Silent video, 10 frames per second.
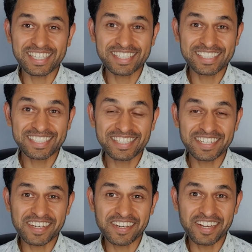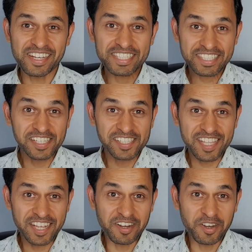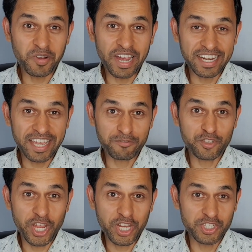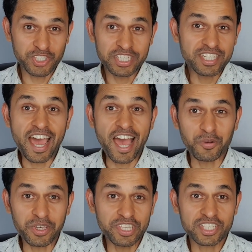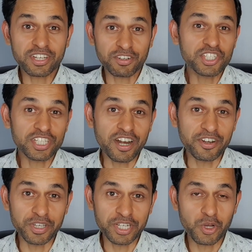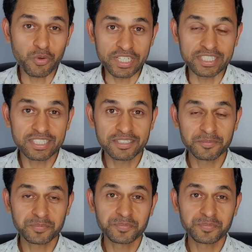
the skills that are required have changed now in this current scenario in COVID?